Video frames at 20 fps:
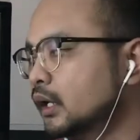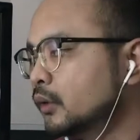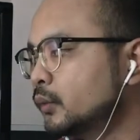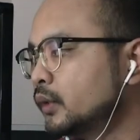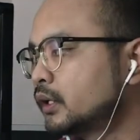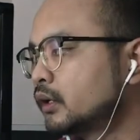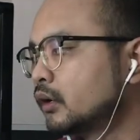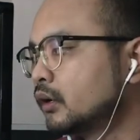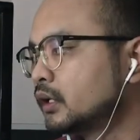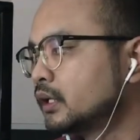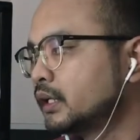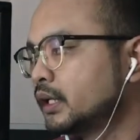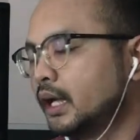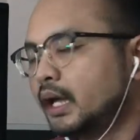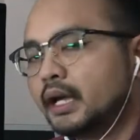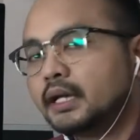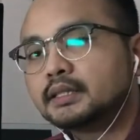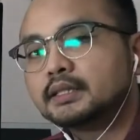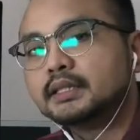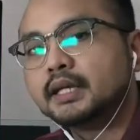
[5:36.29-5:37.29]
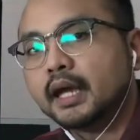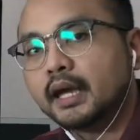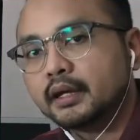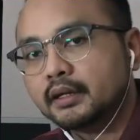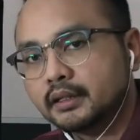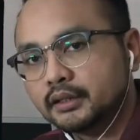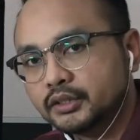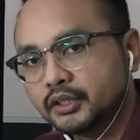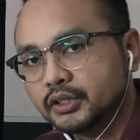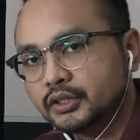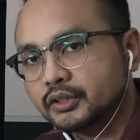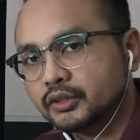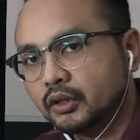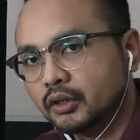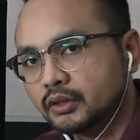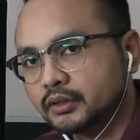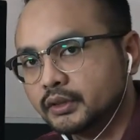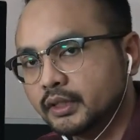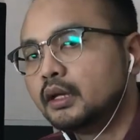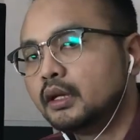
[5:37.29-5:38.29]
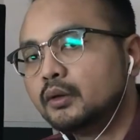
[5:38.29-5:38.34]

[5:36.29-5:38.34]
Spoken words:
we call it as the energy source,